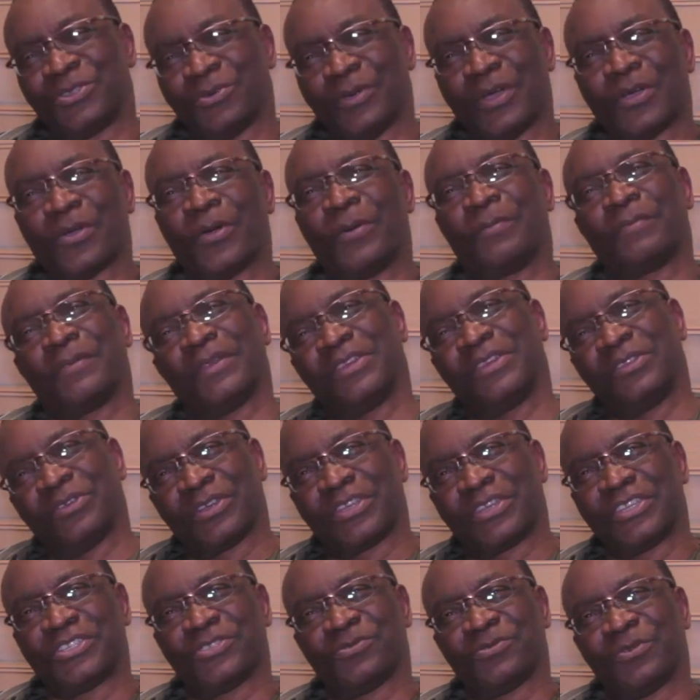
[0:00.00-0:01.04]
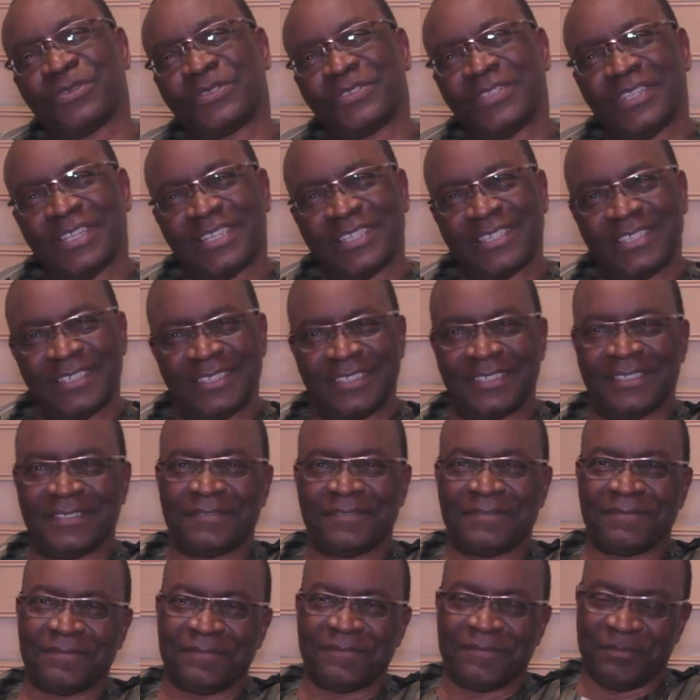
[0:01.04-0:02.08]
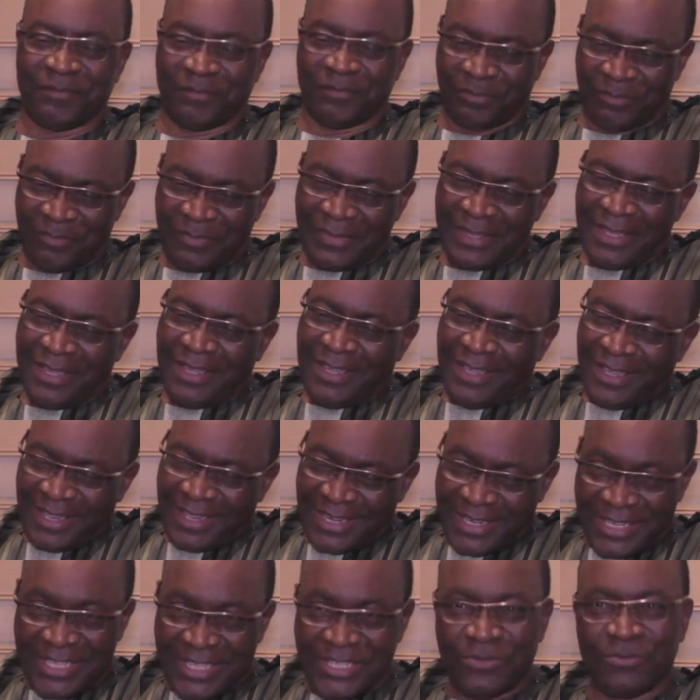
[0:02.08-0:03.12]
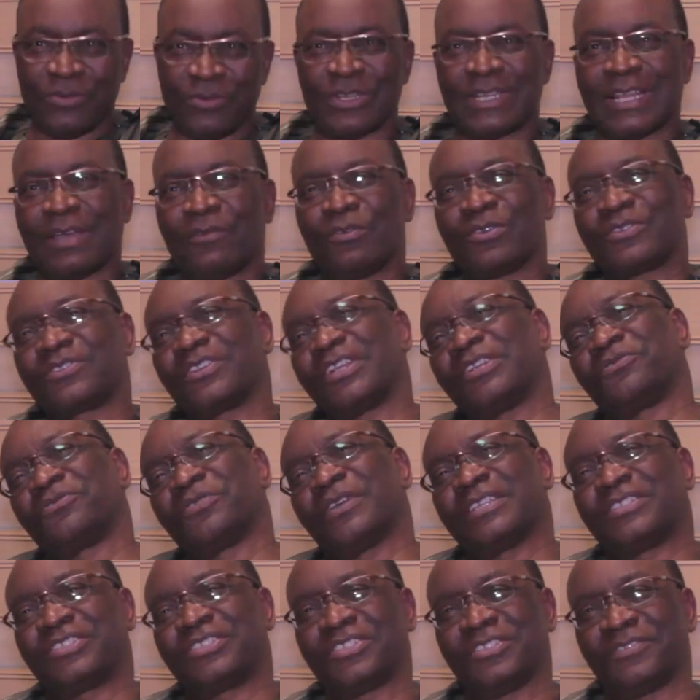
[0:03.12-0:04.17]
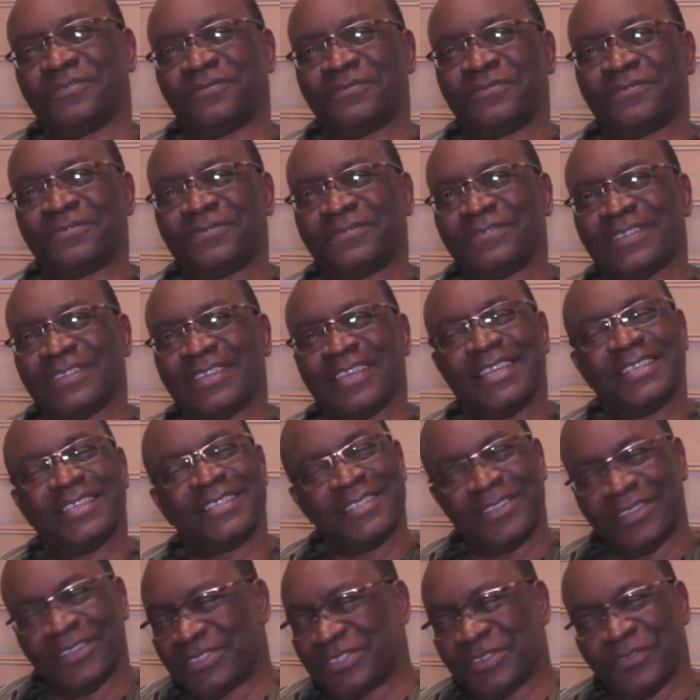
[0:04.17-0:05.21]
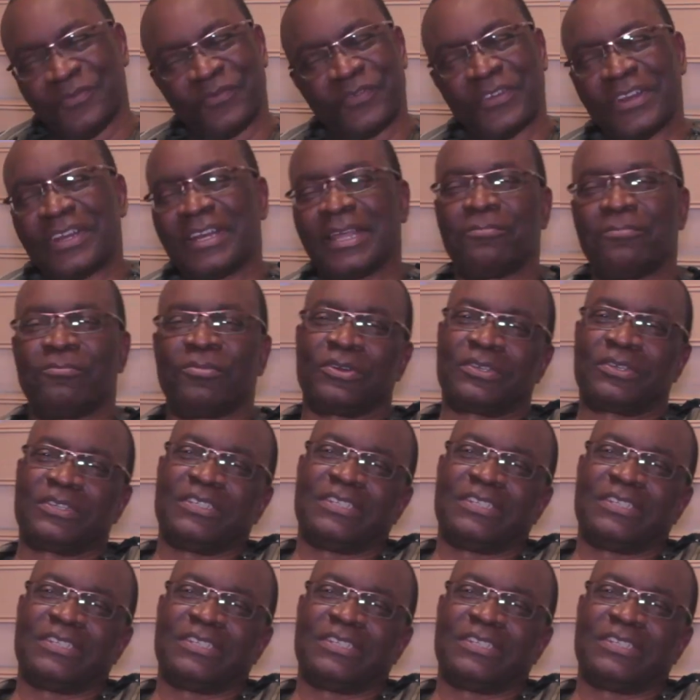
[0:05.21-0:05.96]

you were complaining your kitchen was dirty. This is what I was trying to achieve. It's not a friend that brought